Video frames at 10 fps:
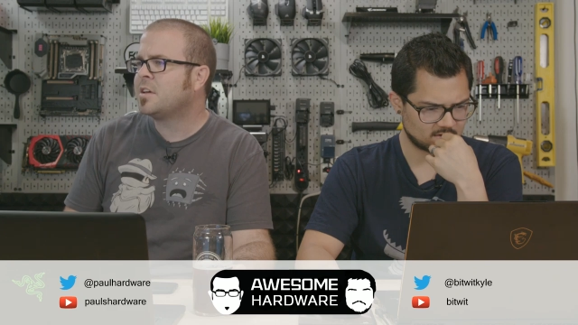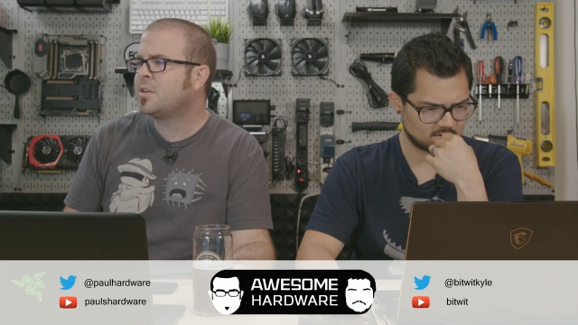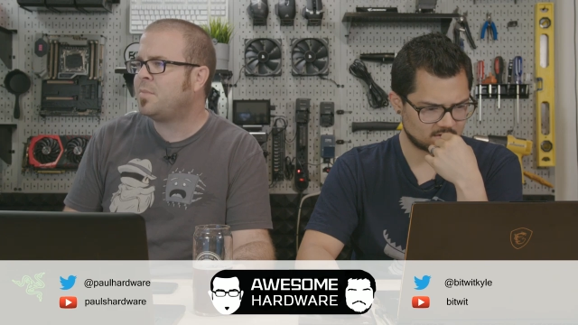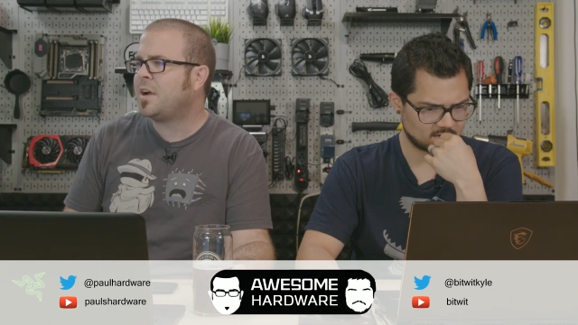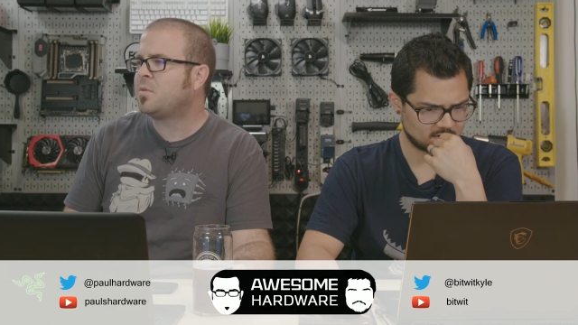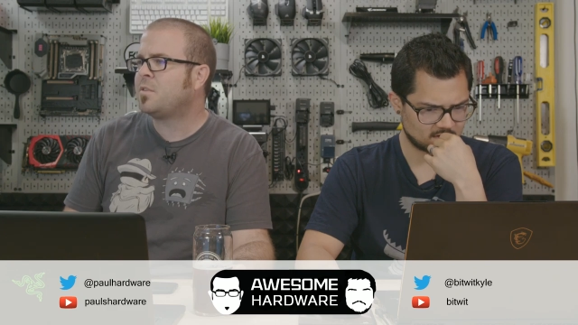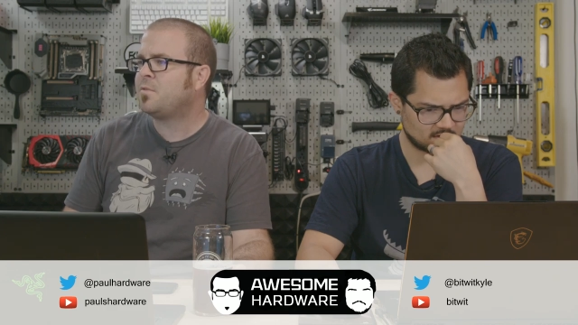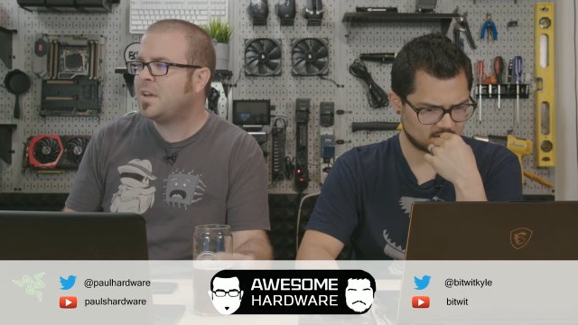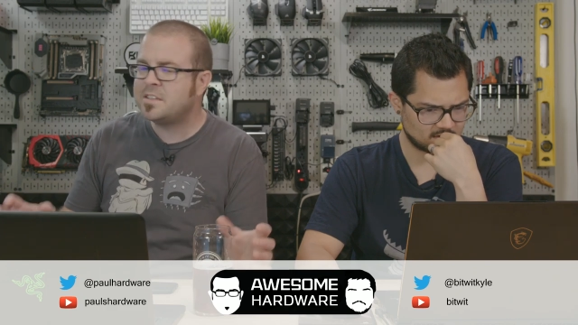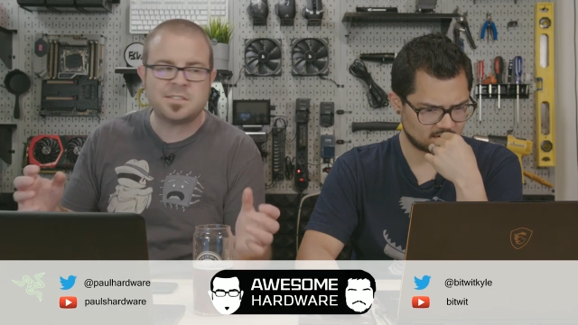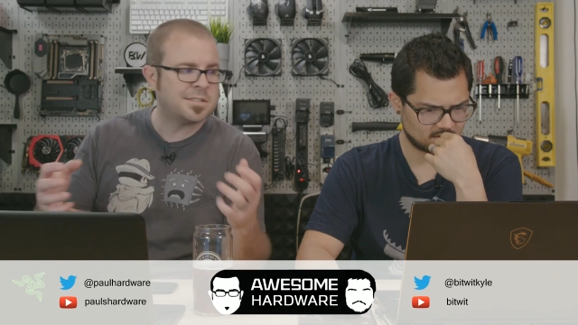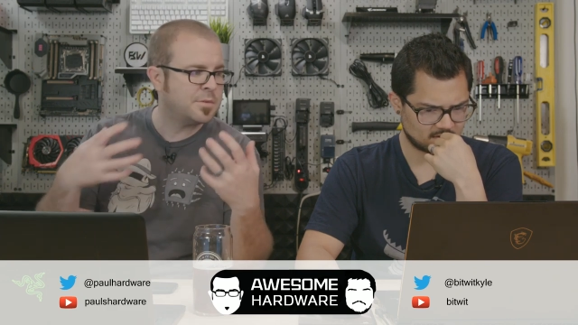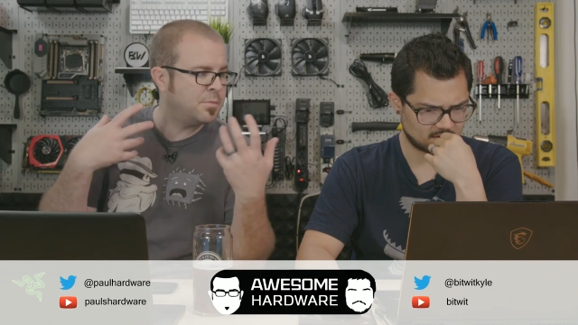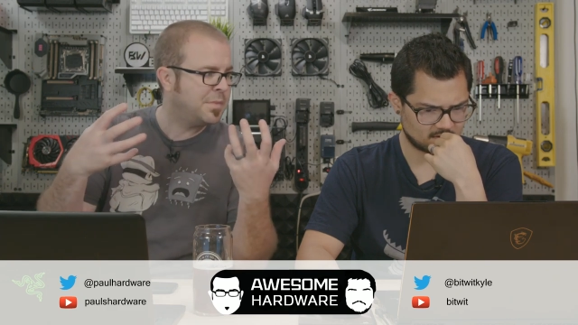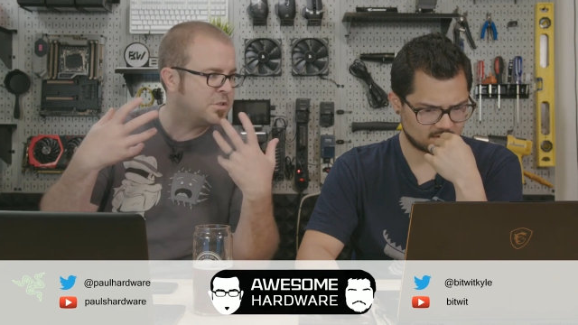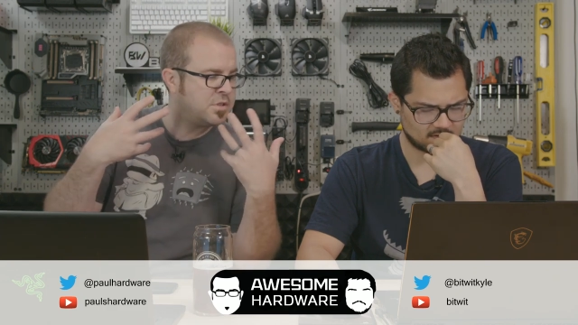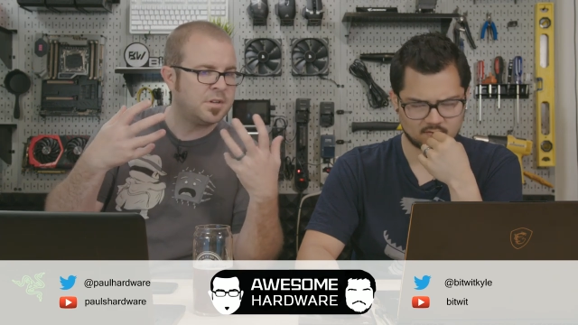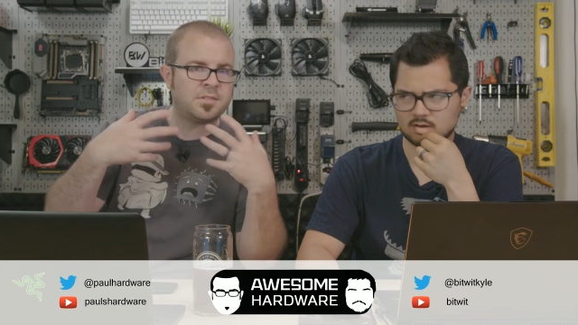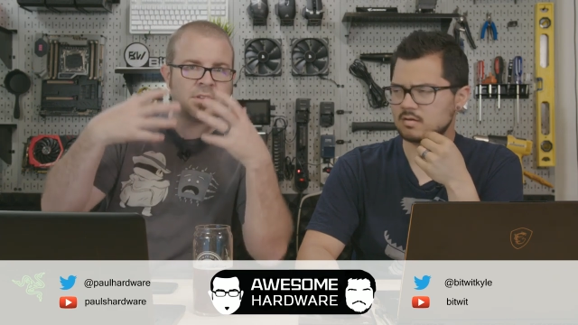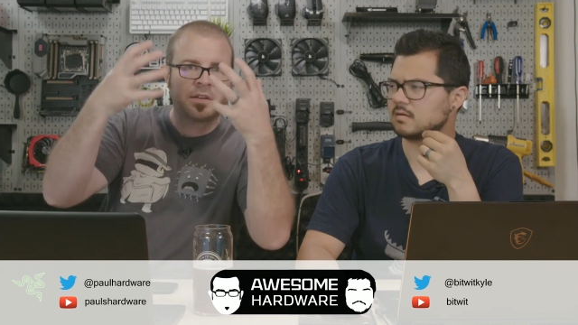Speaker 1: compared with face
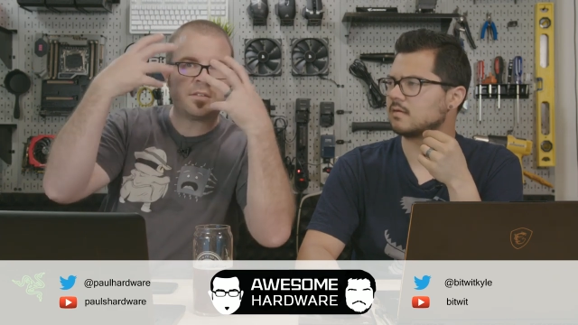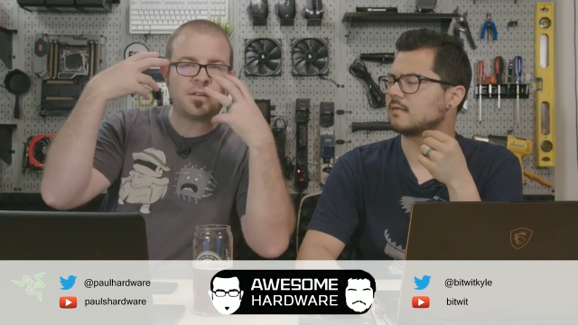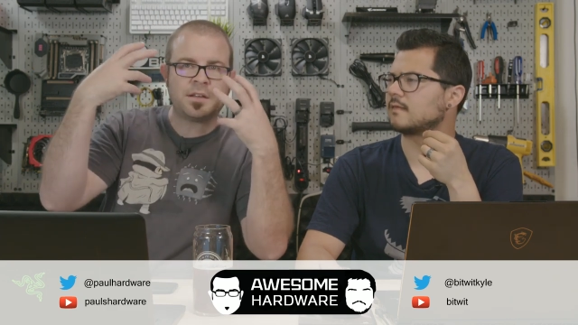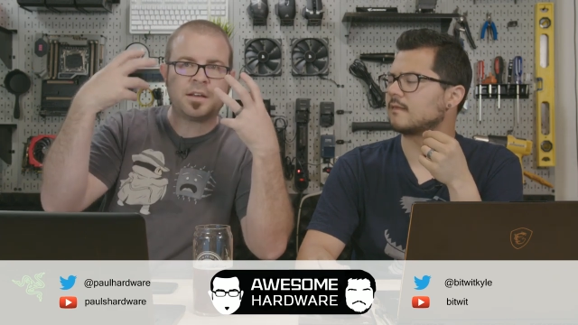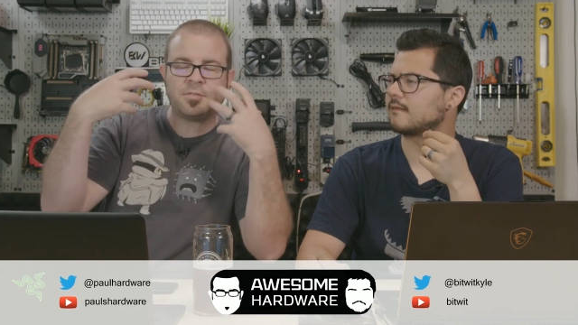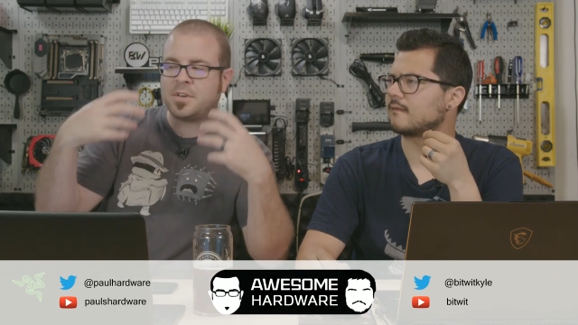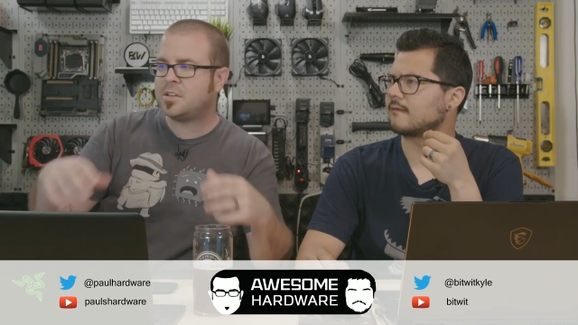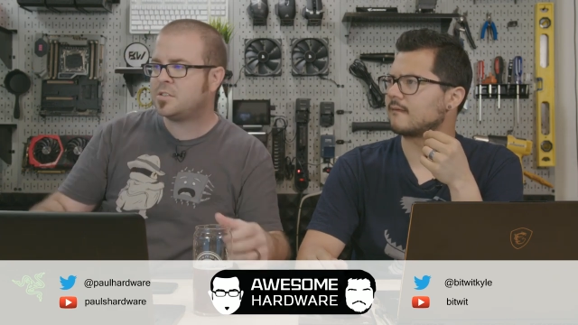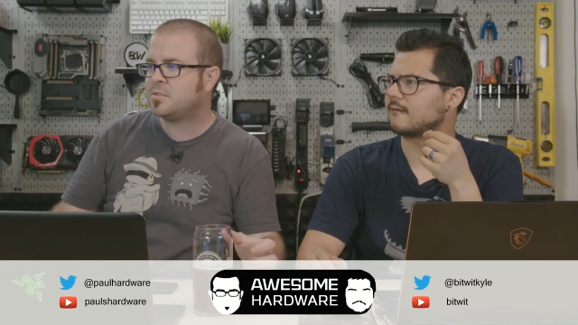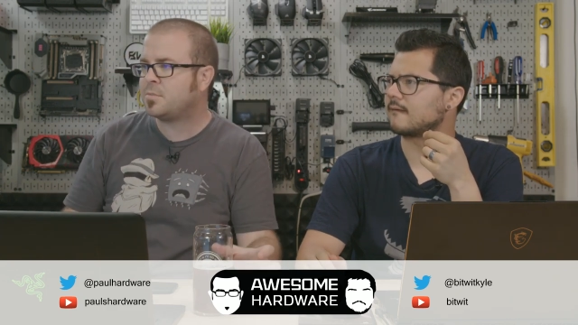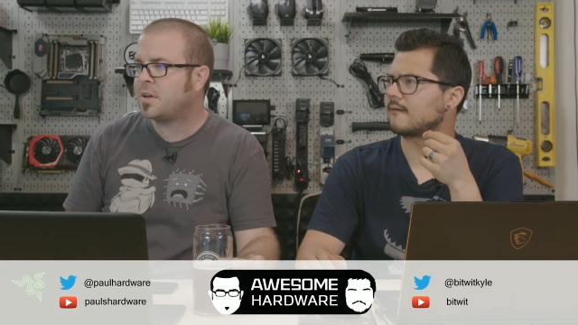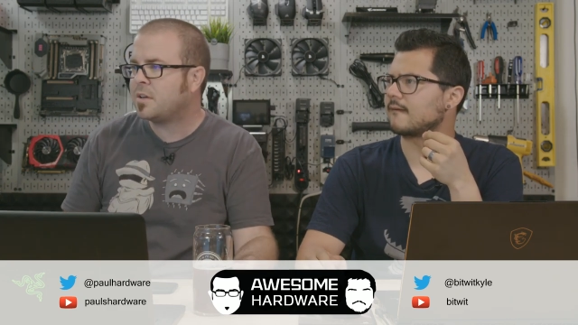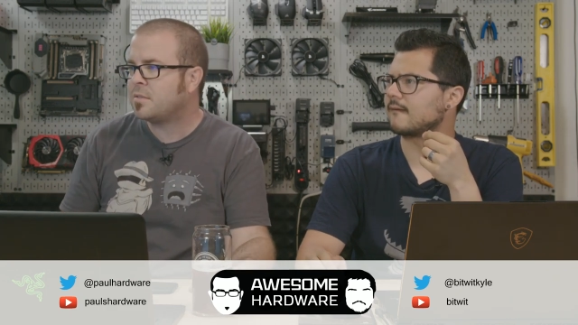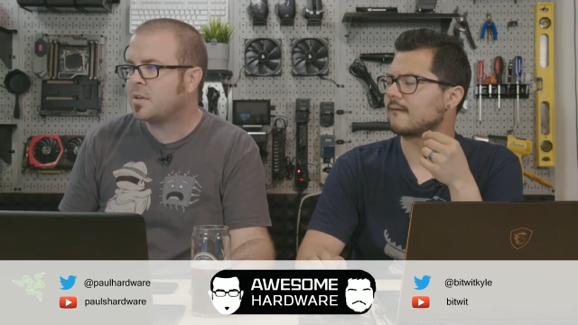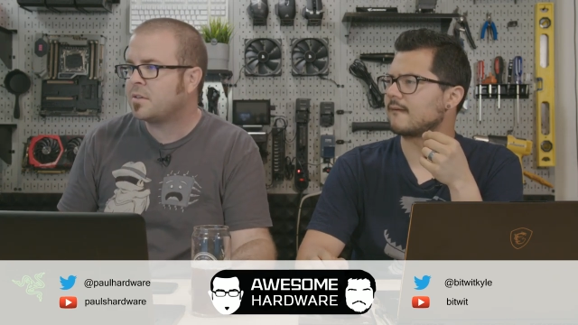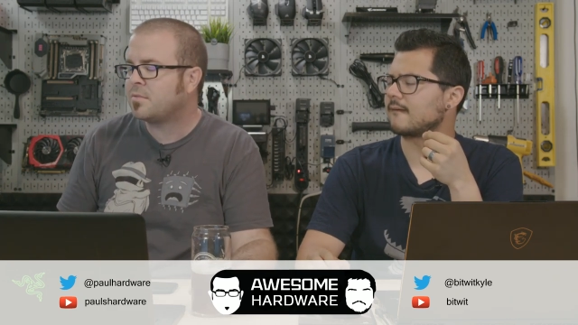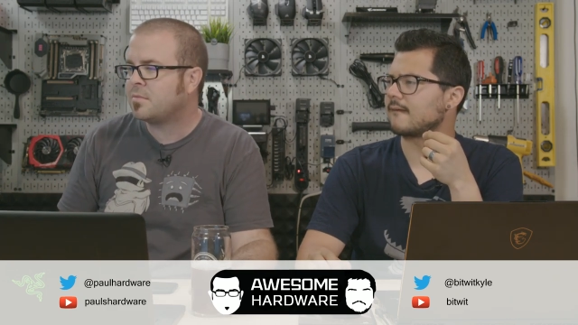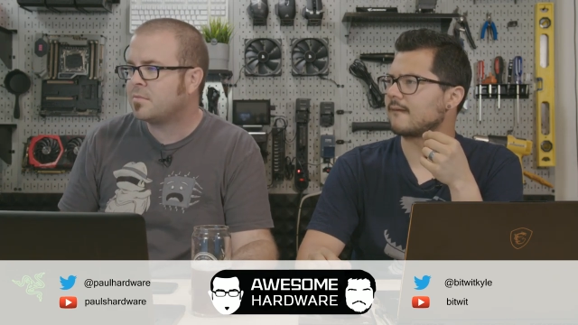metrics like identification by like